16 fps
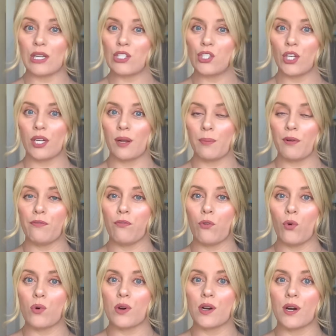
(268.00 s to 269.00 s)
shared it
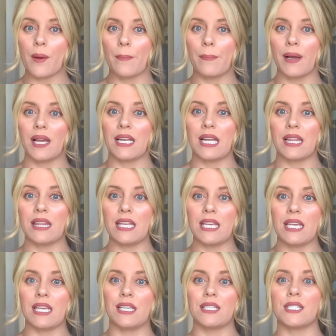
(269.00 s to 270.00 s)
before, but
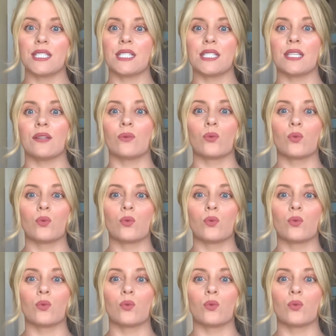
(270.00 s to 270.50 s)
these